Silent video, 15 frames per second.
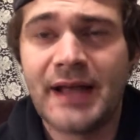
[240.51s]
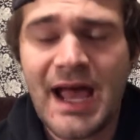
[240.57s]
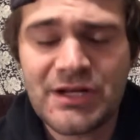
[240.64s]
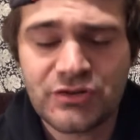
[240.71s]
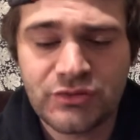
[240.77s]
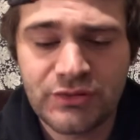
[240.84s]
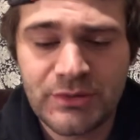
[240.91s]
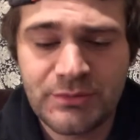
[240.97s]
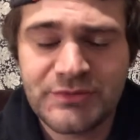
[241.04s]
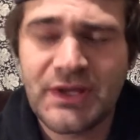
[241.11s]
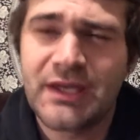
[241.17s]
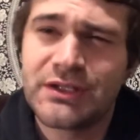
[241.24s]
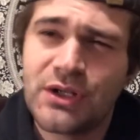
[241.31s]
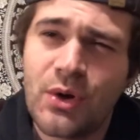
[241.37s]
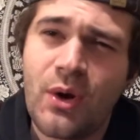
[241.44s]
naturally was
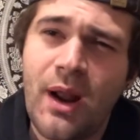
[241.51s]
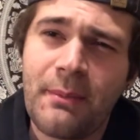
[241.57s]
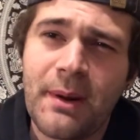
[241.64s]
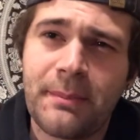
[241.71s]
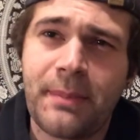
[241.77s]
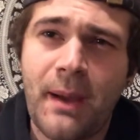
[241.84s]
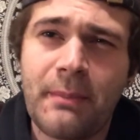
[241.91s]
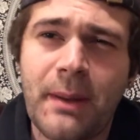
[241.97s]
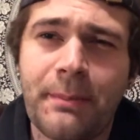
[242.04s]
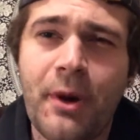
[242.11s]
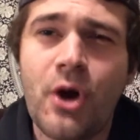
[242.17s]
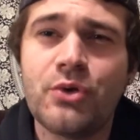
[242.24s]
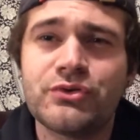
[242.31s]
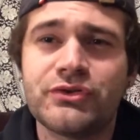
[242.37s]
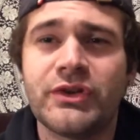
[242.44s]
like, you know what, I'm gonna
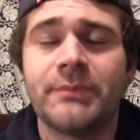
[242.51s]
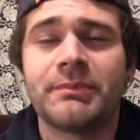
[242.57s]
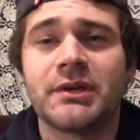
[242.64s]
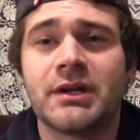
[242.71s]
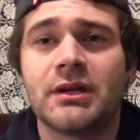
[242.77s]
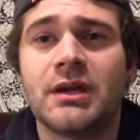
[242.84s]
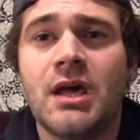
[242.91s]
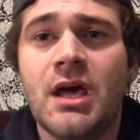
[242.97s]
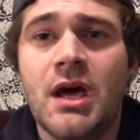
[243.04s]
post something